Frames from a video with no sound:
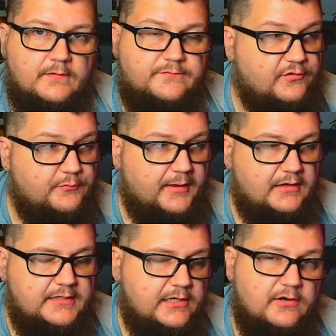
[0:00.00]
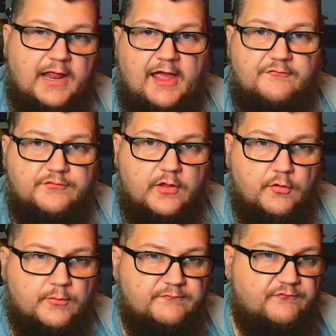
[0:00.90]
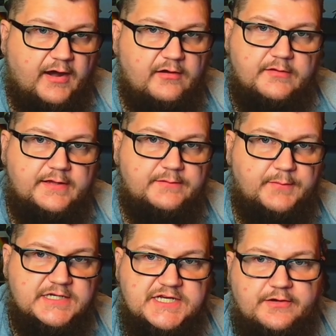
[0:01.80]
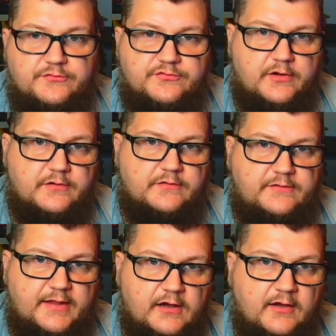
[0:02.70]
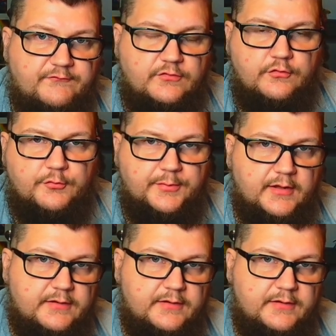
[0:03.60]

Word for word: Until about a year and a half ago when finally my channel started to take off a little bit.